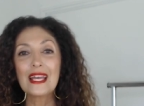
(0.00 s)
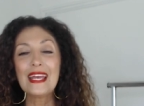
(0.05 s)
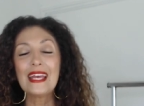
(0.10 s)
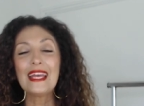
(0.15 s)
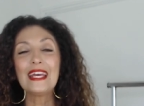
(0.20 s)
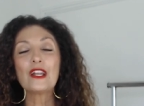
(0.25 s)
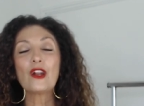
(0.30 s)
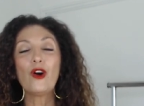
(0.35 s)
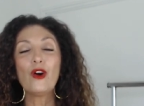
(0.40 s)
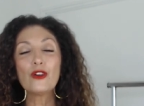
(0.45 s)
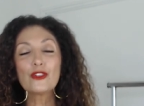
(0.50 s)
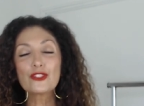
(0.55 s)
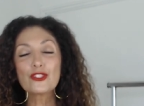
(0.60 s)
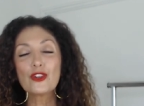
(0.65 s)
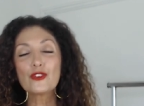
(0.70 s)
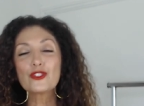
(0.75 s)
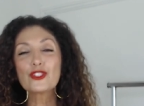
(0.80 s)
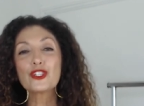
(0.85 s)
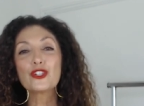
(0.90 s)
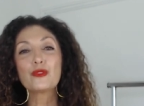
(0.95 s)
It also
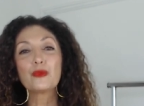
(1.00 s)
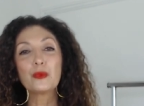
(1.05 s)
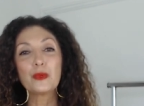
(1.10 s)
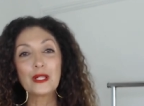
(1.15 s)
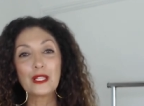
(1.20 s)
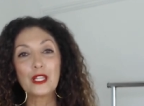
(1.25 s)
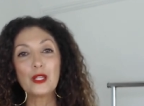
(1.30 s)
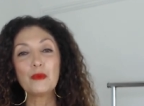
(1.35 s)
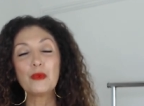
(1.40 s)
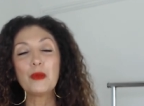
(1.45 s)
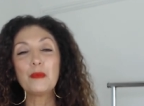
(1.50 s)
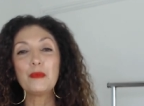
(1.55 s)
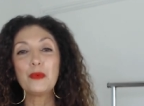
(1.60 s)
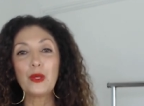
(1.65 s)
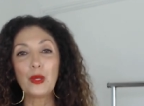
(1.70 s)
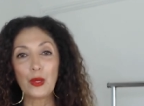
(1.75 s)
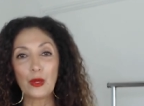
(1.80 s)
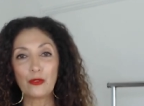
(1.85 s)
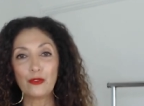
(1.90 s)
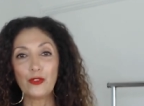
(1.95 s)
should really be
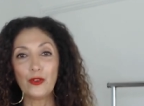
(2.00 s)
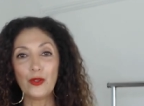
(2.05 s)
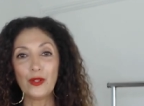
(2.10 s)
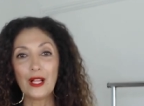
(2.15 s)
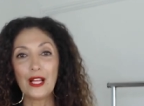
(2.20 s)
beautiful